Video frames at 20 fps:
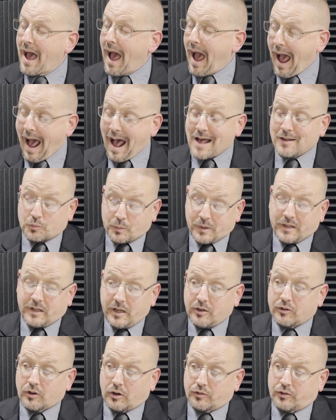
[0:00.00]
As we
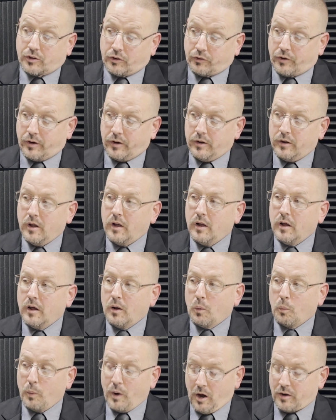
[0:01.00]
teach our children,
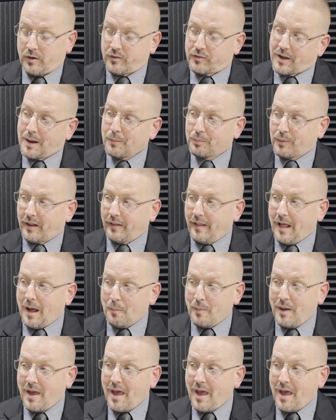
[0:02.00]
we are discipling them.